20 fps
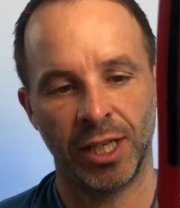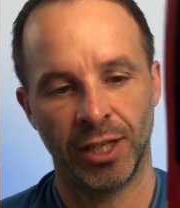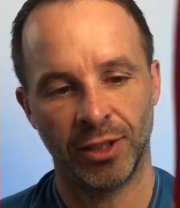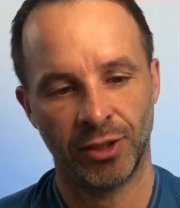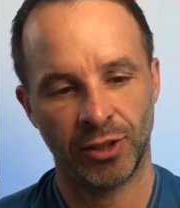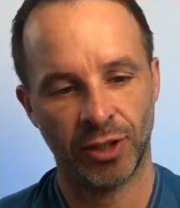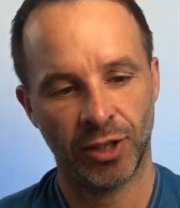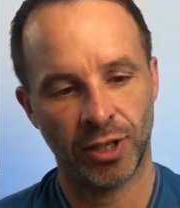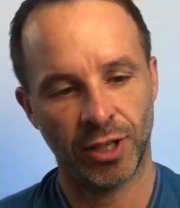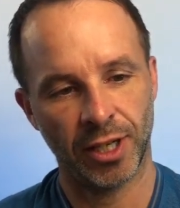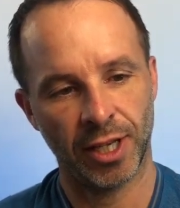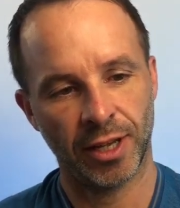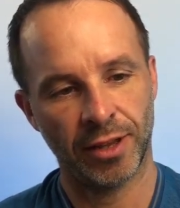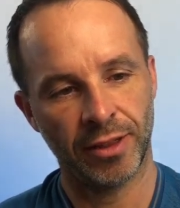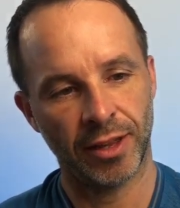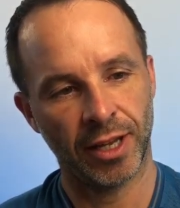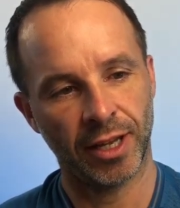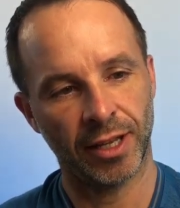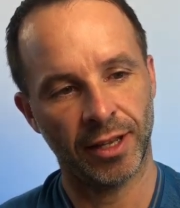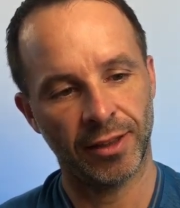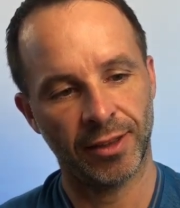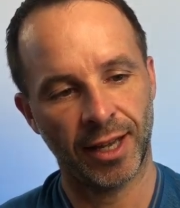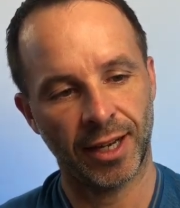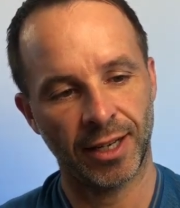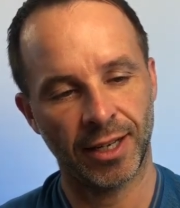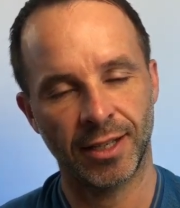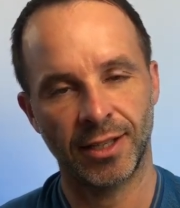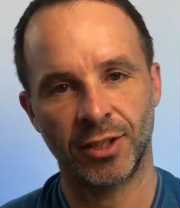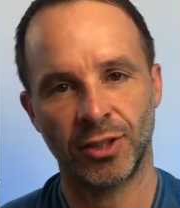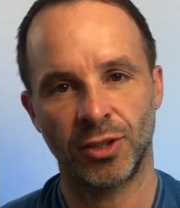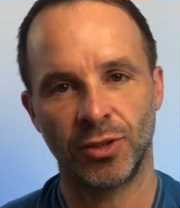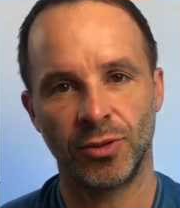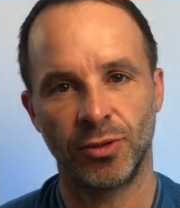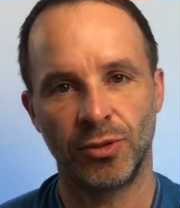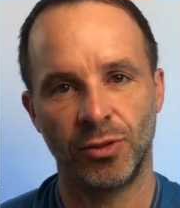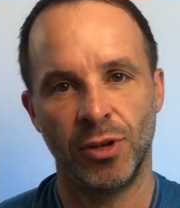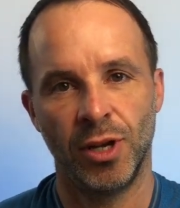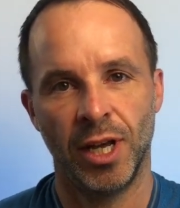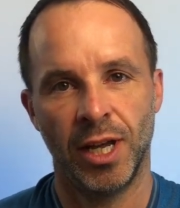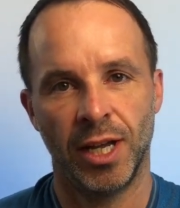Certainly I think that is
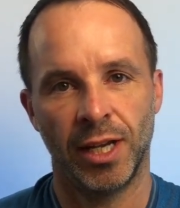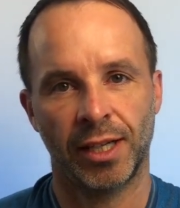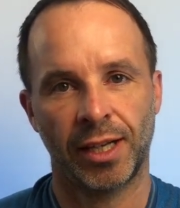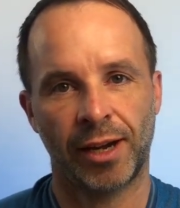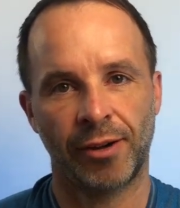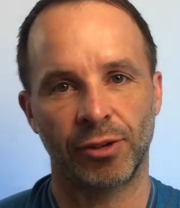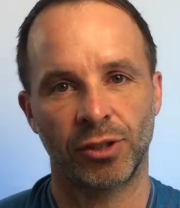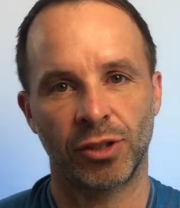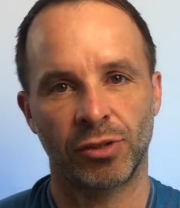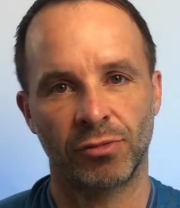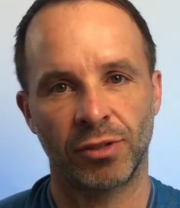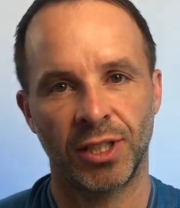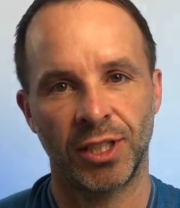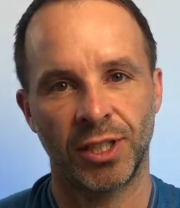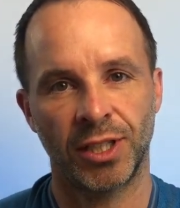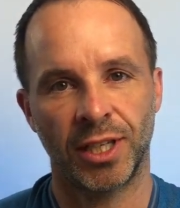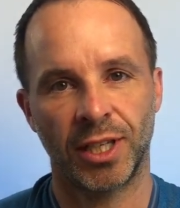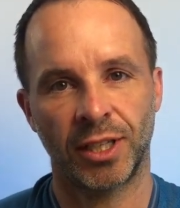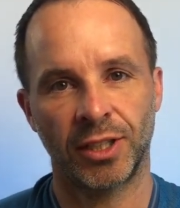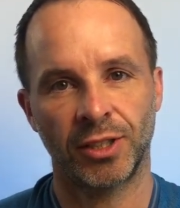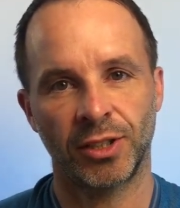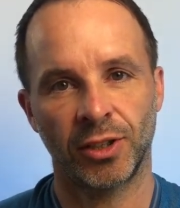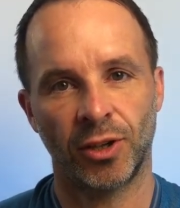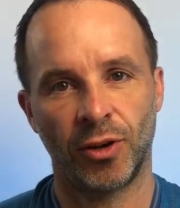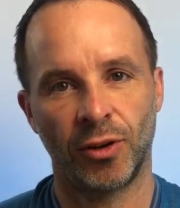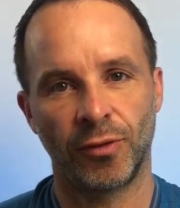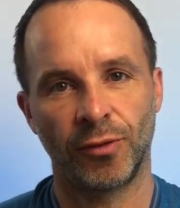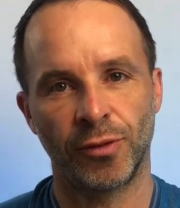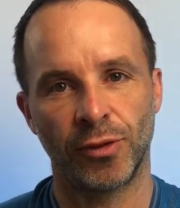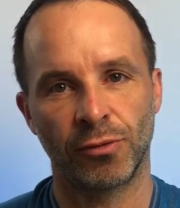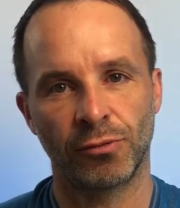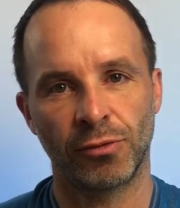two characteristics of the